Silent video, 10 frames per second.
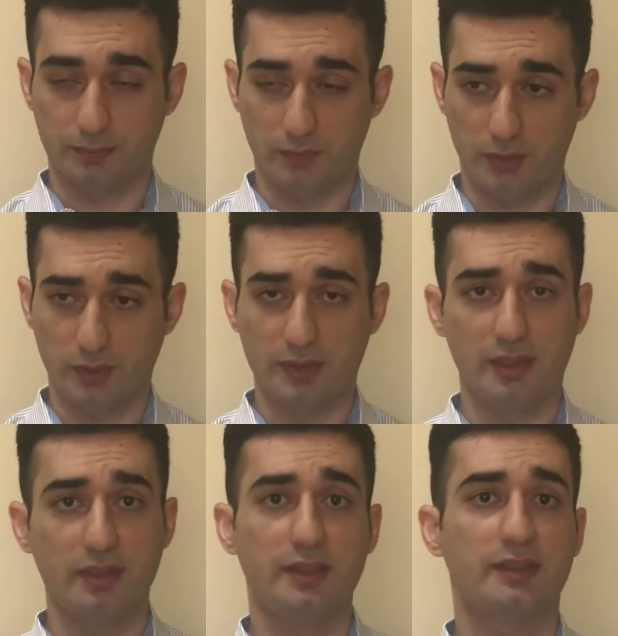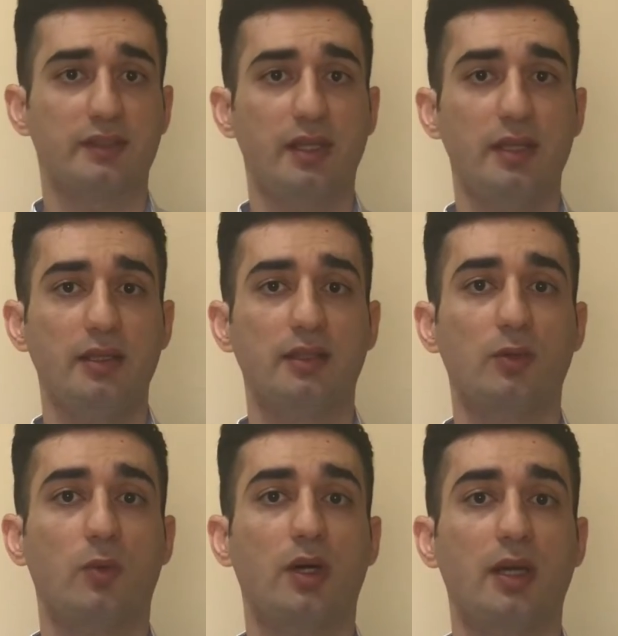You know, there is a saying that
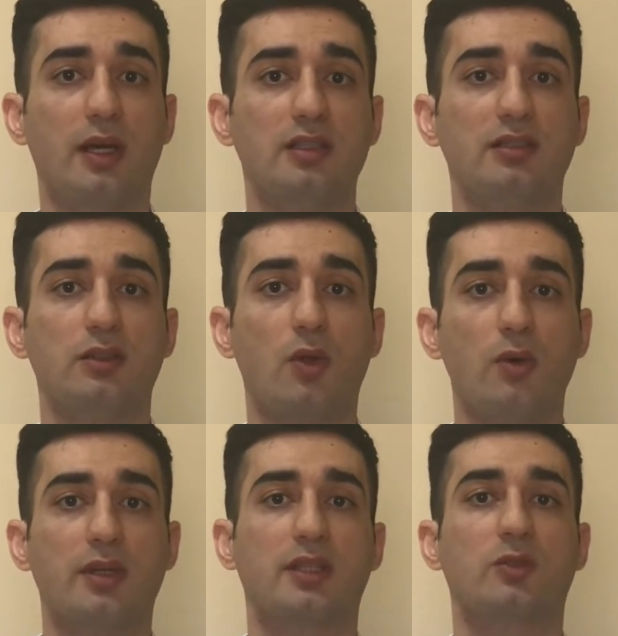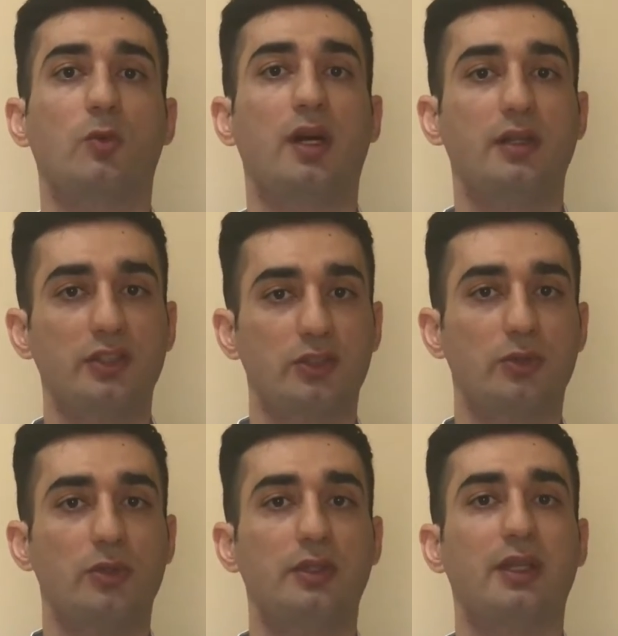as long as wine is
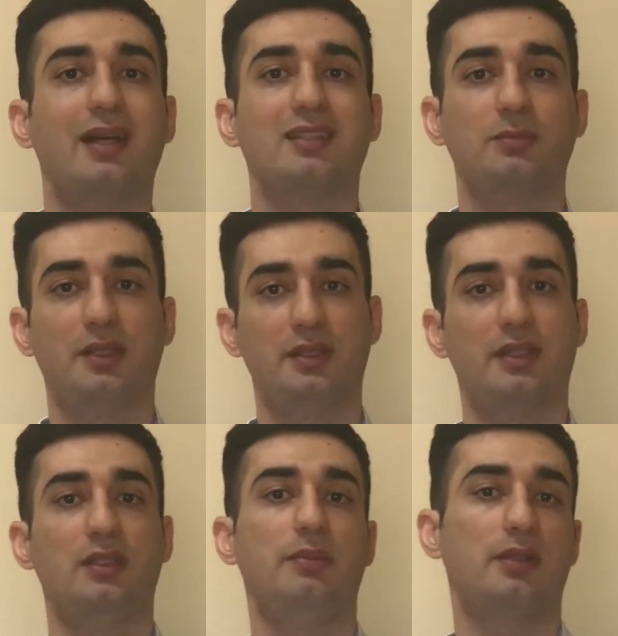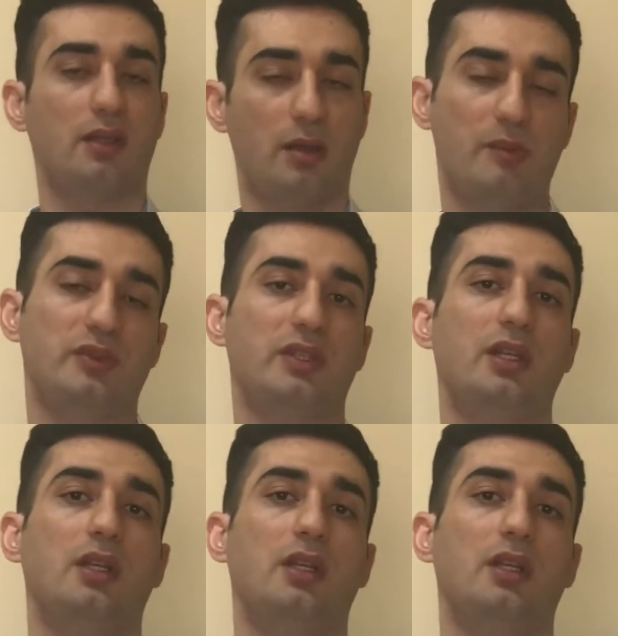stored, as better it becomes.